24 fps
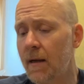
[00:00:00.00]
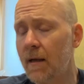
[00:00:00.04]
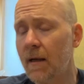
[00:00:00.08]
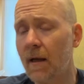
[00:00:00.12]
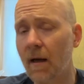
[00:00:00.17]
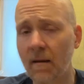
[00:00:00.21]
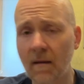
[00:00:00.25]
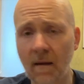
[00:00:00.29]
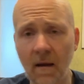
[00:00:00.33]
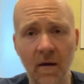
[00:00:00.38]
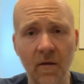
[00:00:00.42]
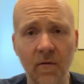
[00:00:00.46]
a
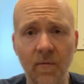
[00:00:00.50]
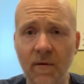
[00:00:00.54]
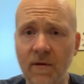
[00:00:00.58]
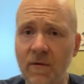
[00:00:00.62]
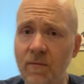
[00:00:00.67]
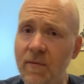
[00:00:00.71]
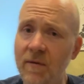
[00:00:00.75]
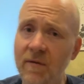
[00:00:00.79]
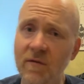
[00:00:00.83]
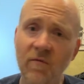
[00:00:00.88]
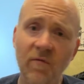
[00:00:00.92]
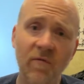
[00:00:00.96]
lot of the
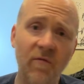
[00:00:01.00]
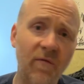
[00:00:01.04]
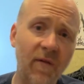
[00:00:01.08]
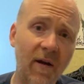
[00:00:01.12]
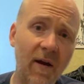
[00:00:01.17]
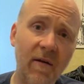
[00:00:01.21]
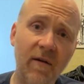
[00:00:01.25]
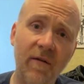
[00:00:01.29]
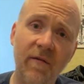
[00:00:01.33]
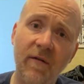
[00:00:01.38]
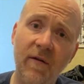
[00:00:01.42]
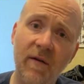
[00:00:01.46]
recipes are
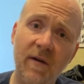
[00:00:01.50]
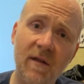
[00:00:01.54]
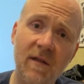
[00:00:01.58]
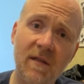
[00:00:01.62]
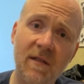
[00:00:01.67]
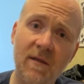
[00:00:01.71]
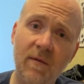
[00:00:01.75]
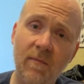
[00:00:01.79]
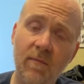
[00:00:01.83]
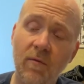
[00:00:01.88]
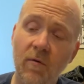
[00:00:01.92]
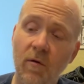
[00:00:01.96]
very, very
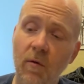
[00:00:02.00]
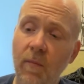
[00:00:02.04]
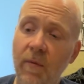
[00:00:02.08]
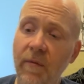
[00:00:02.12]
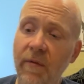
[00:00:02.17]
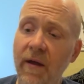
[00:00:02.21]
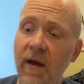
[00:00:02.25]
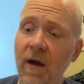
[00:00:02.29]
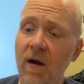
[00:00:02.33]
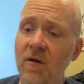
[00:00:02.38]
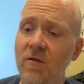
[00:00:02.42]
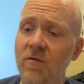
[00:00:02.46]
simple, but
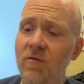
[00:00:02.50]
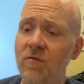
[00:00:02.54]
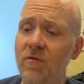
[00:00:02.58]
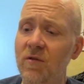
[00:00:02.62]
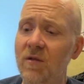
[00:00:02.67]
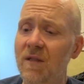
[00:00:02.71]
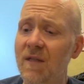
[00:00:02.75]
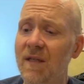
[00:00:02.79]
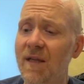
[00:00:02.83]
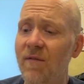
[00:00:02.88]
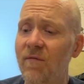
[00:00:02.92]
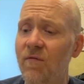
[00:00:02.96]
they also
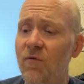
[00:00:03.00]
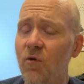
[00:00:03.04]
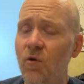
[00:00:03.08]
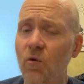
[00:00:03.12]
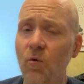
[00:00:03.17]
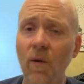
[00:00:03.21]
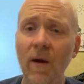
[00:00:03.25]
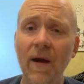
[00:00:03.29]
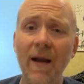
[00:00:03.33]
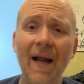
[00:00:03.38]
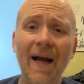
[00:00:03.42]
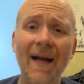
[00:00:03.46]
just give you
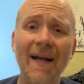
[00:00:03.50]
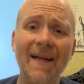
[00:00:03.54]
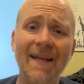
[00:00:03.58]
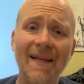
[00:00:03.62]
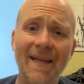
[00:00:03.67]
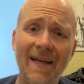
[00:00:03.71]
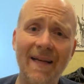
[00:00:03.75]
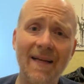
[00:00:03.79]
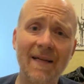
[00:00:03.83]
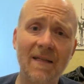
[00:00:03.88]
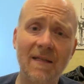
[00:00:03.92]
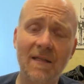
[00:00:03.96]
great
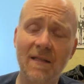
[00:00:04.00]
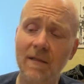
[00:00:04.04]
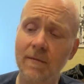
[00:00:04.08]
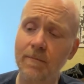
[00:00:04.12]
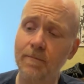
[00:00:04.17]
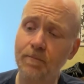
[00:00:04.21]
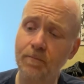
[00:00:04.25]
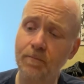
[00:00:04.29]
ideas.